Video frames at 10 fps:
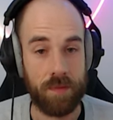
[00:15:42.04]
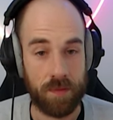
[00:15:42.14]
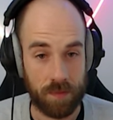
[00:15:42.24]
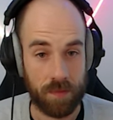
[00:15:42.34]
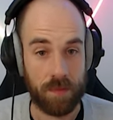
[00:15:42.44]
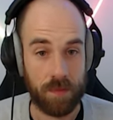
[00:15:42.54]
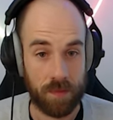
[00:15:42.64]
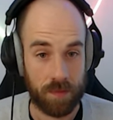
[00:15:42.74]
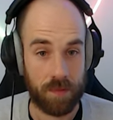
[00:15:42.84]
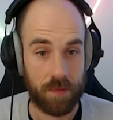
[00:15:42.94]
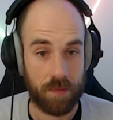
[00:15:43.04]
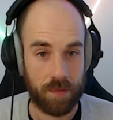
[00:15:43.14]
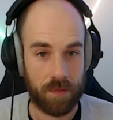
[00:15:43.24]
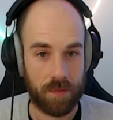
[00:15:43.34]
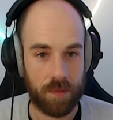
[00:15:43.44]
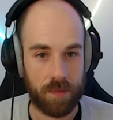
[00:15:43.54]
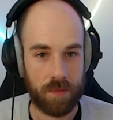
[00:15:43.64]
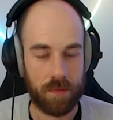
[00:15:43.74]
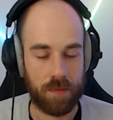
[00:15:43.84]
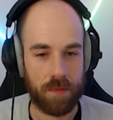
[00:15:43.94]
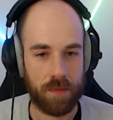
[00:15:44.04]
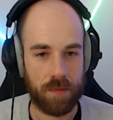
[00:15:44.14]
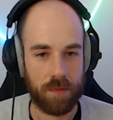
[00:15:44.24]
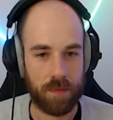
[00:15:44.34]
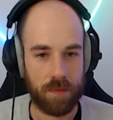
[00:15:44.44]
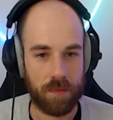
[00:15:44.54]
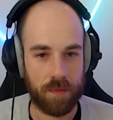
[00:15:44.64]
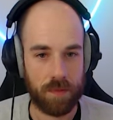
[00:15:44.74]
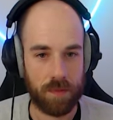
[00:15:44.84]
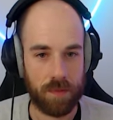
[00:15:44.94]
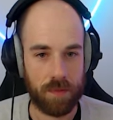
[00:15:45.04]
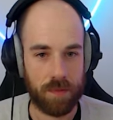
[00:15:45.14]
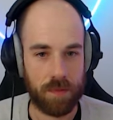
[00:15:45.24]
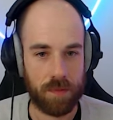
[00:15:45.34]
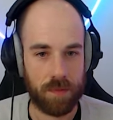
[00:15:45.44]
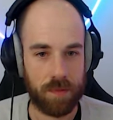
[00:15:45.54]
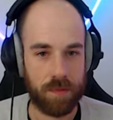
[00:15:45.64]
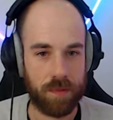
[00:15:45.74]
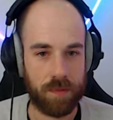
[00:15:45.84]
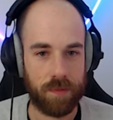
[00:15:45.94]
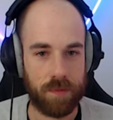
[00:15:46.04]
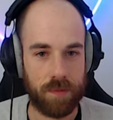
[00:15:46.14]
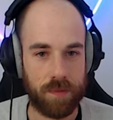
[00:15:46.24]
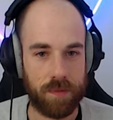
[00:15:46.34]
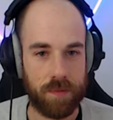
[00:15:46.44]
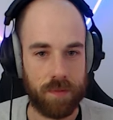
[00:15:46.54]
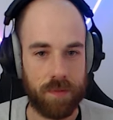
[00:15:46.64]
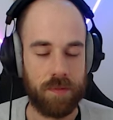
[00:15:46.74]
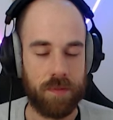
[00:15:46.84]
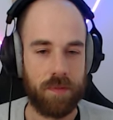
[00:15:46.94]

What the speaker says: [no speech]